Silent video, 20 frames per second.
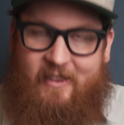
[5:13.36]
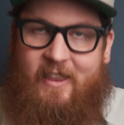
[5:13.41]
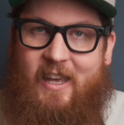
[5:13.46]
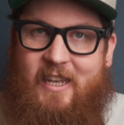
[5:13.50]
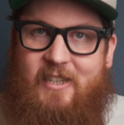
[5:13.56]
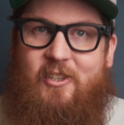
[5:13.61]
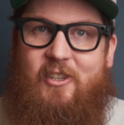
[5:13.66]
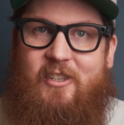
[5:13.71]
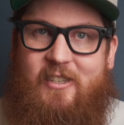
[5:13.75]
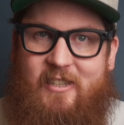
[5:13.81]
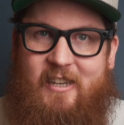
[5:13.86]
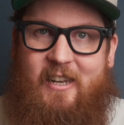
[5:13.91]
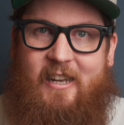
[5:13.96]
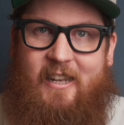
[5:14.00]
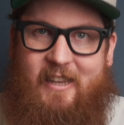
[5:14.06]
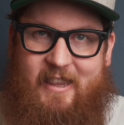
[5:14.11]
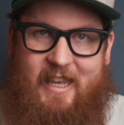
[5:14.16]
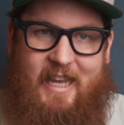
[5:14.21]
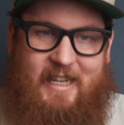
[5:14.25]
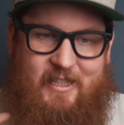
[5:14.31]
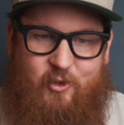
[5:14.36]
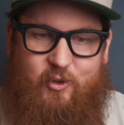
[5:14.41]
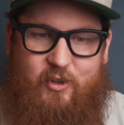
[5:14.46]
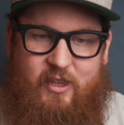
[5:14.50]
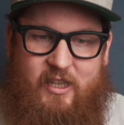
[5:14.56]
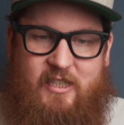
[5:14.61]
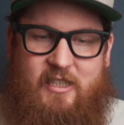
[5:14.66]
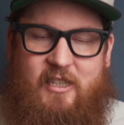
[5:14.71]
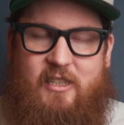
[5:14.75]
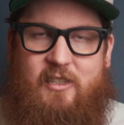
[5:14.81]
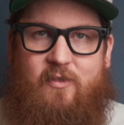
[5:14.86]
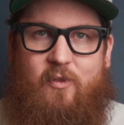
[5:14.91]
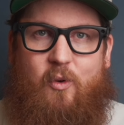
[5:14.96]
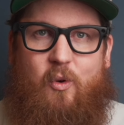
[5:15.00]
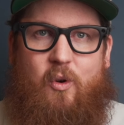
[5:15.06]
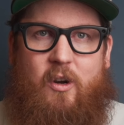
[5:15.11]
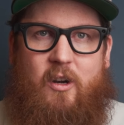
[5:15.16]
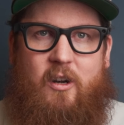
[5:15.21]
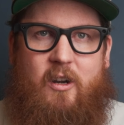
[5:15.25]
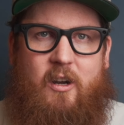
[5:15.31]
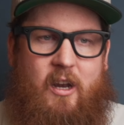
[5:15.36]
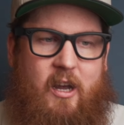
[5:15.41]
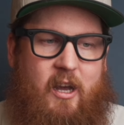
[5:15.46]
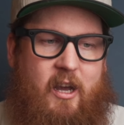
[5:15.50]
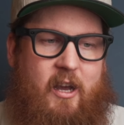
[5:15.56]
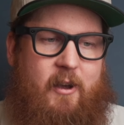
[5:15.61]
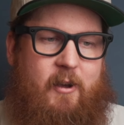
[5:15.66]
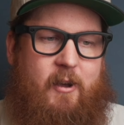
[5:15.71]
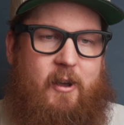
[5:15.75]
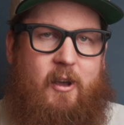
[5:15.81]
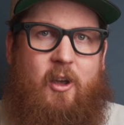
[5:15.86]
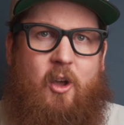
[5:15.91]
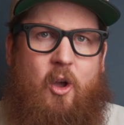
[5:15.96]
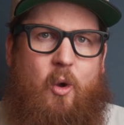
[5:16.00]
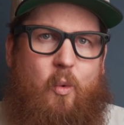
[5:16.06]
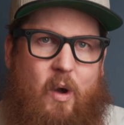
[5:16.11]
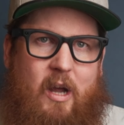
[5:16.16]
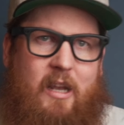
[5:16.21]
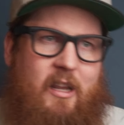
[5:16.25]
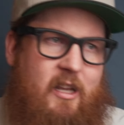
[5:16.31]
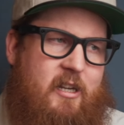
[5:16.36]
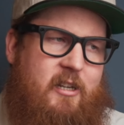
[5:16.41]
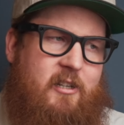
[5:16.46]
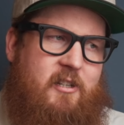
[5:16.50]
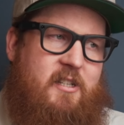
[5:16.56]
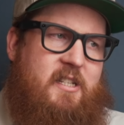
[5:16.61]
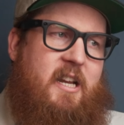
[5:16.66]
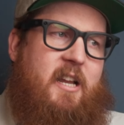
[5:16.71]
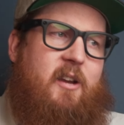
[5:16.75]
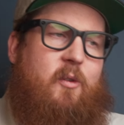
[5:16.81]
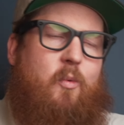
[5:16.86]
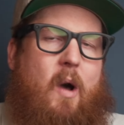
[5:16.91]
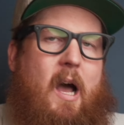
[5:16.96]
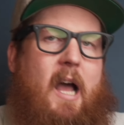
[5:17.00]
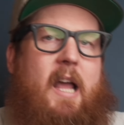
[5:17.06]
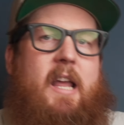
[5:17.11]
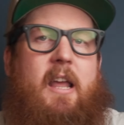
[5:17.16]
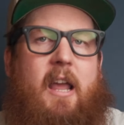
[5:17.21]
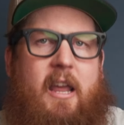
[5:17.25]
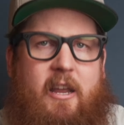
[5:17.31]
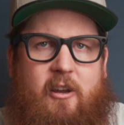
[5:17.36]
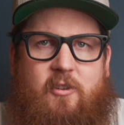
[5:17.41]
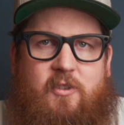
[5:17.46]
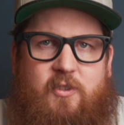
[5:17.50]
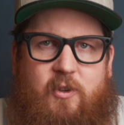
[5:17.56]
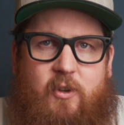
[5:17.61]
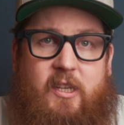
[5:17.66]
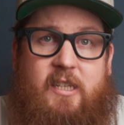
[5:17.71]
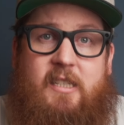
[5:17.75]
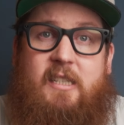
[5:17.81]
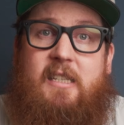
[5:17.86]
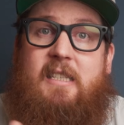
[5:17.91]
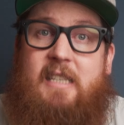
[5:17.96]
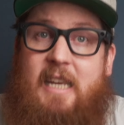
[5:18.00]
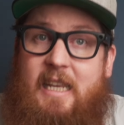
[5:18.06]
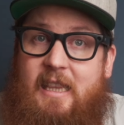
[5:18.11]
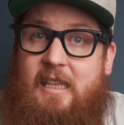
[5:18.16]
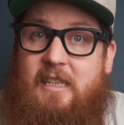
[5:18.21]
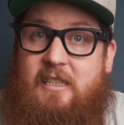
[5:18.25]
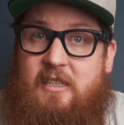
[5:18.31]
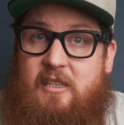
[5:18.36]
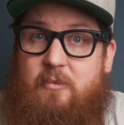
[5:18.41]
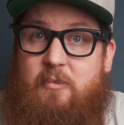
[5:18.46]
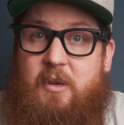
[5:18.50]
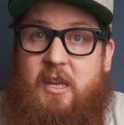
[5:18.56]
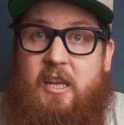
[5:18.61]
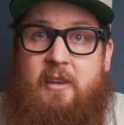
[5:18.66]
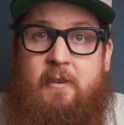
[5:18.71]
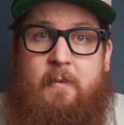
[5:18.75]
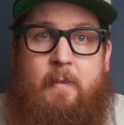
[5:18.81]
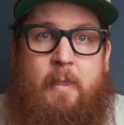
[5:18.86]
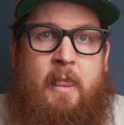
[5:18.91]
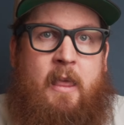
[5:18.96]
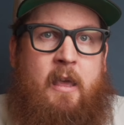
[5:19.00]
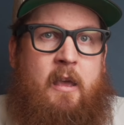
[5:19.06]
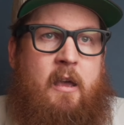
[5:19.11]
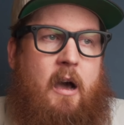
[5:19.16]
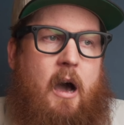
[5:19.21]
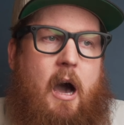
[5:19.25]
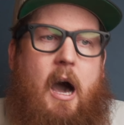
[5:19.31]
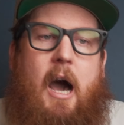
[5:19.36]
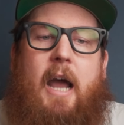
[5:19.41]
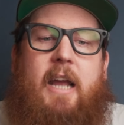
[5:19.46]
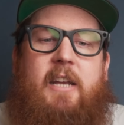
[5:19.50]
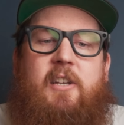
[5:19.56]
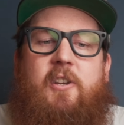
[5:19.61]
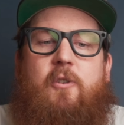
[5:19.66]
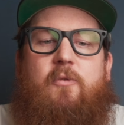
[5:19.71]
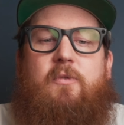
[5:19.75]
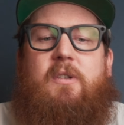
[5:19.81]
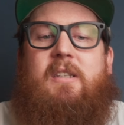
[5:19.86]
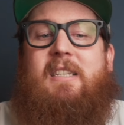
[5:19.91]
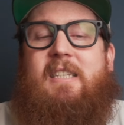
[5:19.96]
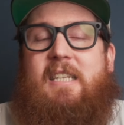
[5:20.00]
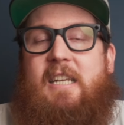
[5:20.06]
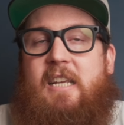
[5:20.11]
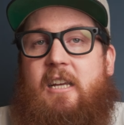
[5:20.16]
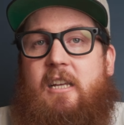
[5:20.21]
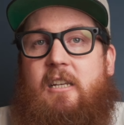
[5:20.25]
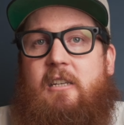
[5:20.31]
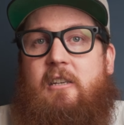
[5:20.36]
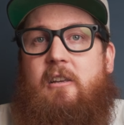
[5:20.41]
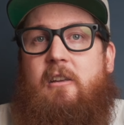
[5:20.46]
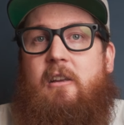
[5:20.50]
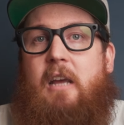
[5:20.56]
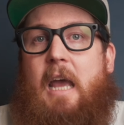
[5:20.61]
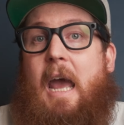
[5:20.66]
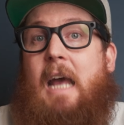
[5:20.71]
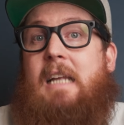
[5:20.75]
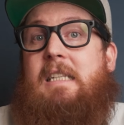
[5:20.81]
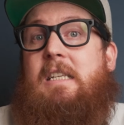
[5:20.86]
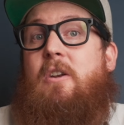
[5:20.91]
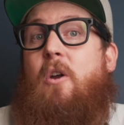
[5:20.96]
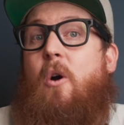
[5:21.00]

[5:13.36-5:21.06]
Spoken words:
That's who this is for. While I understand why Anker Solix sent this to me, I don't see it as an